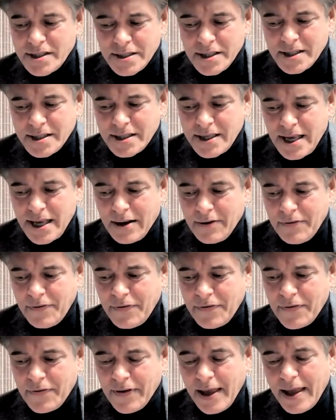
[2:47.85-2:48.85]
herself
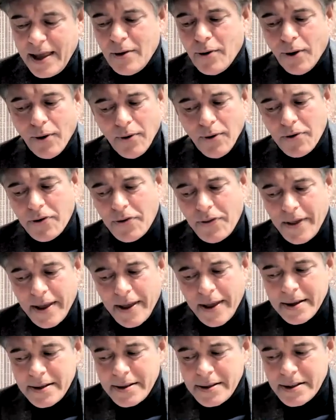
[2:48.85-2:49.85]
in all
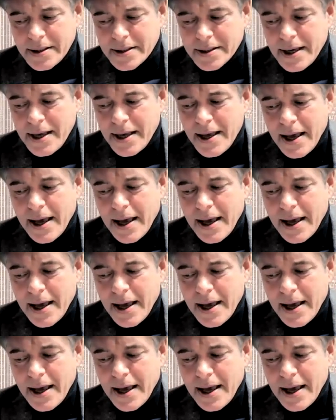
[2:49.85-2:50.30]
things